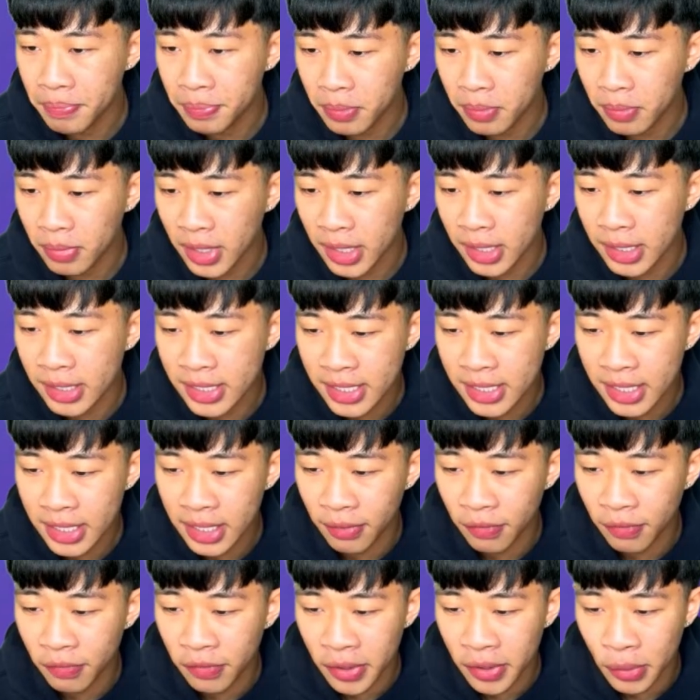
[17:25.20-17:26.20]
you'll
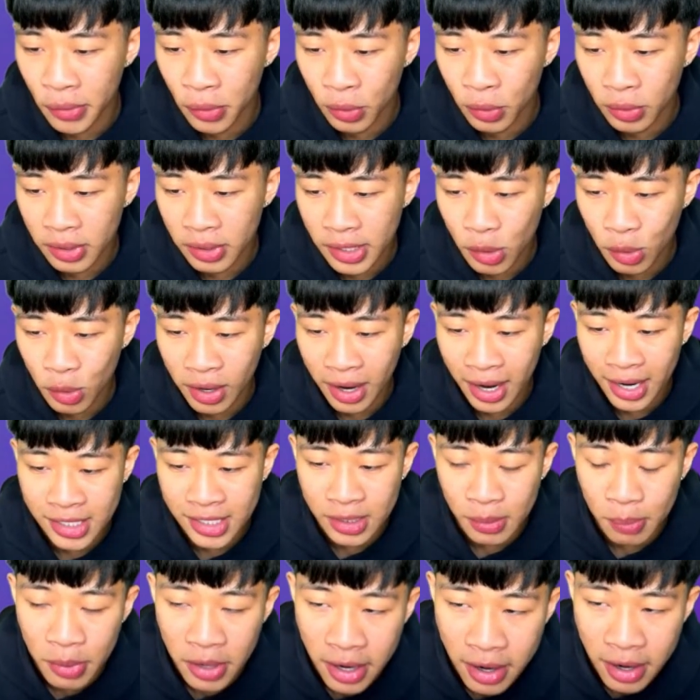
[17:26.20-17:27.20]
see a few
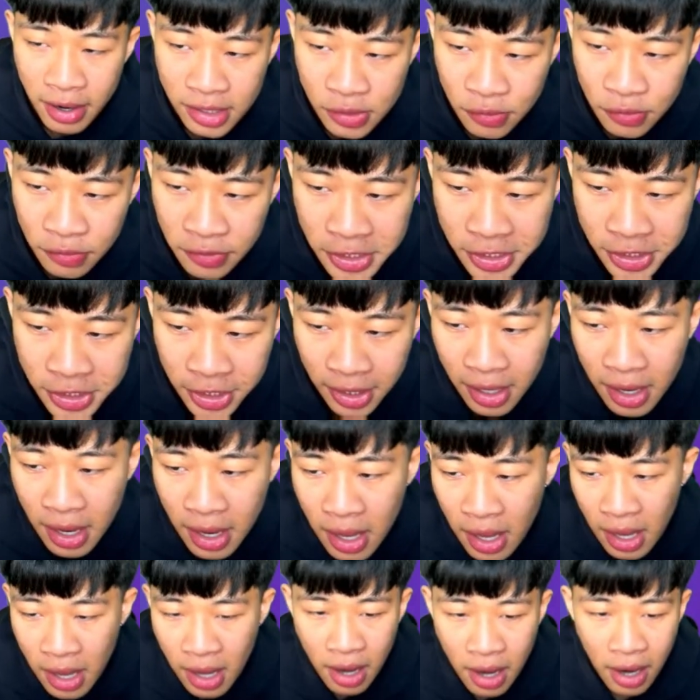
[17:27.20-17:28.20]
Newcastle players feature.
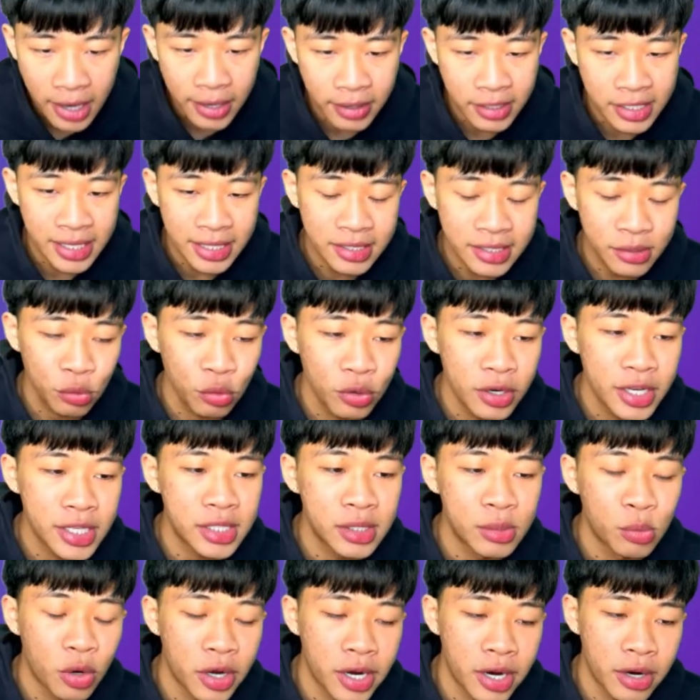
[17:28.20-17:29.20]
I think the
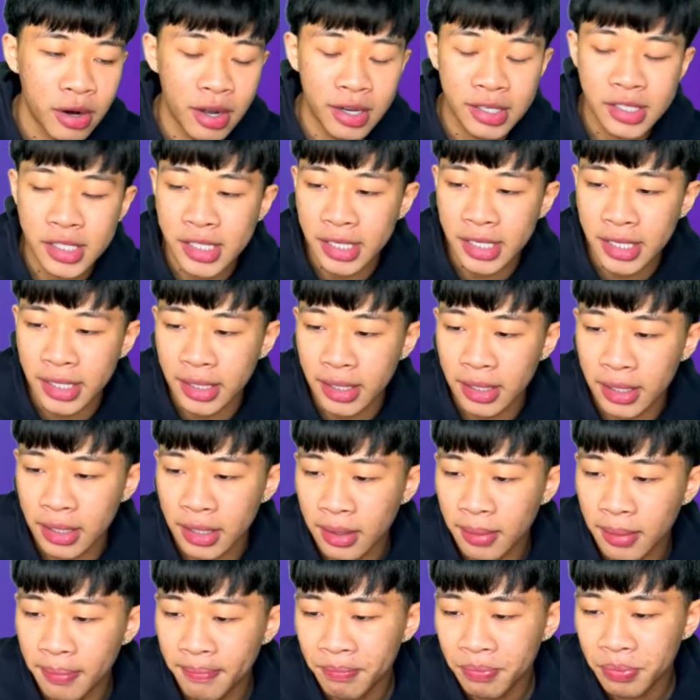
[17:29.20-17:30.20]
reason why you're not
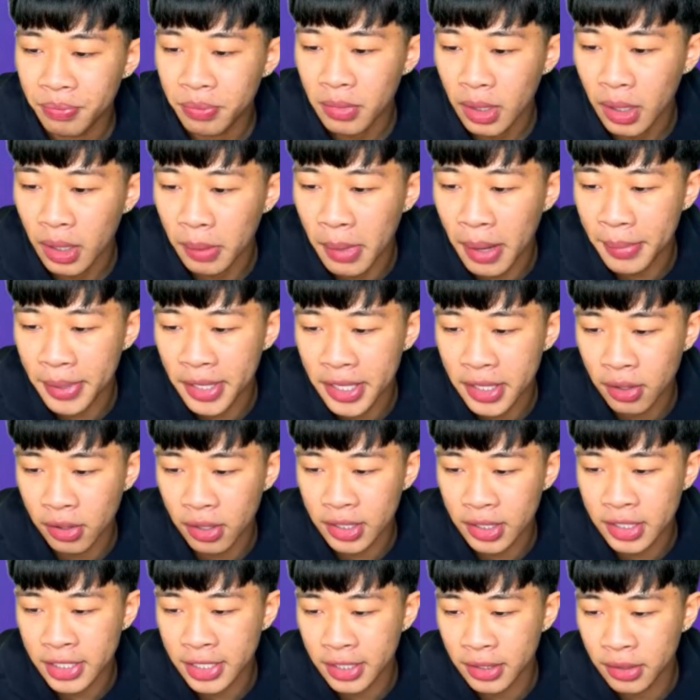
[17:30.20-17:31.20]
seeing maybe the
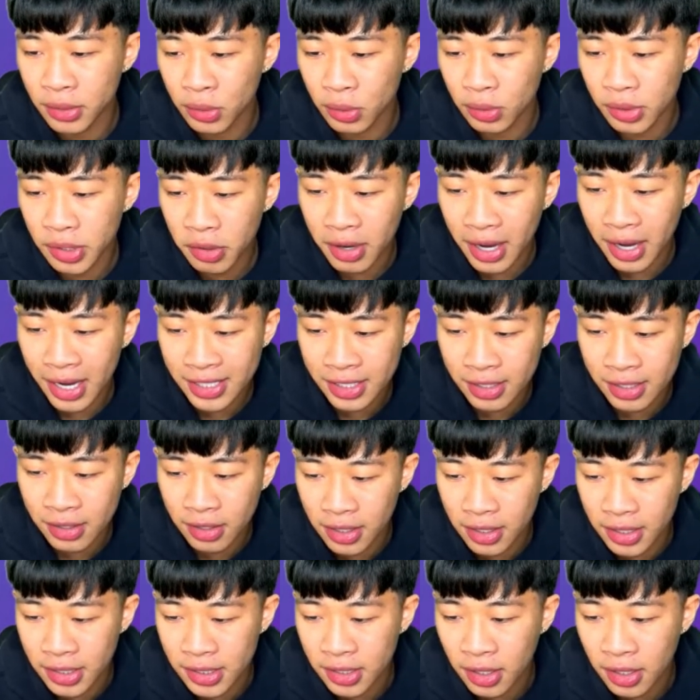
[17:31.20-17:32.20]
other two Newcastle
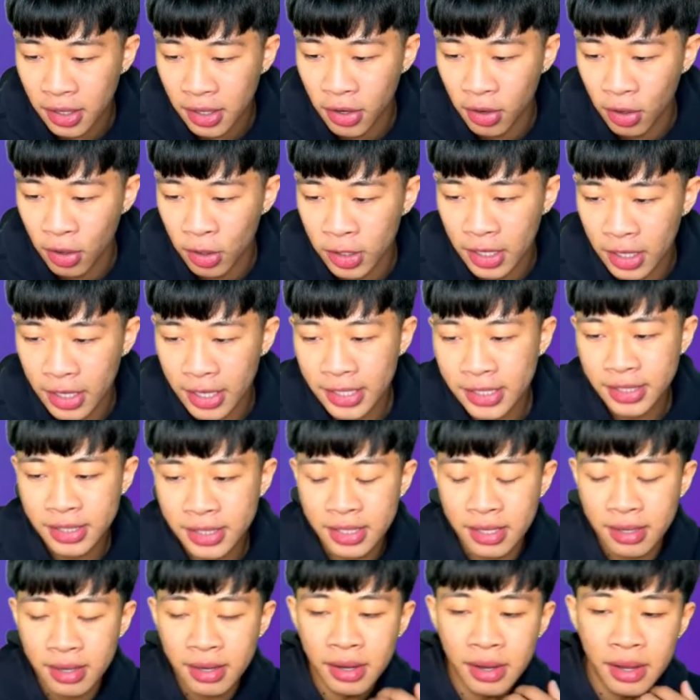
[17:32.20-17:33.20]
guys higher on the
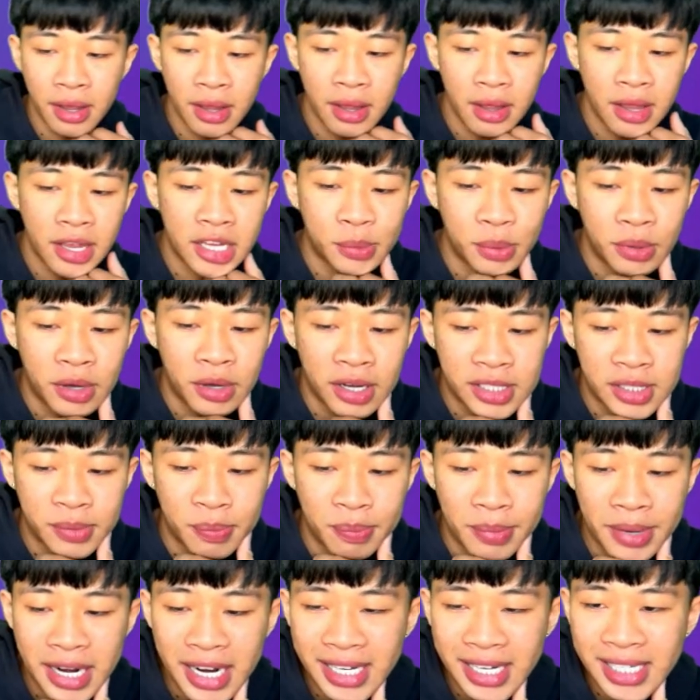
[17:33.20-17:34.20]
list is because
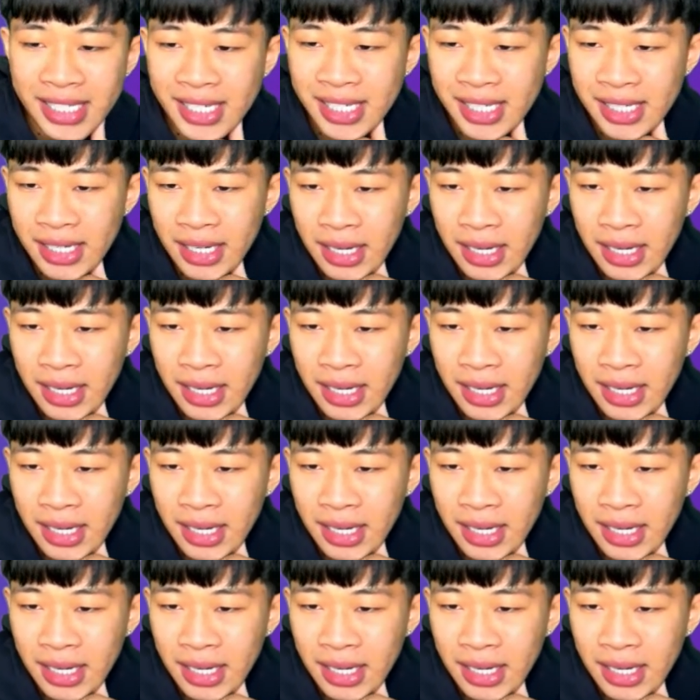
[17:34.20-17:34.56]
minutes.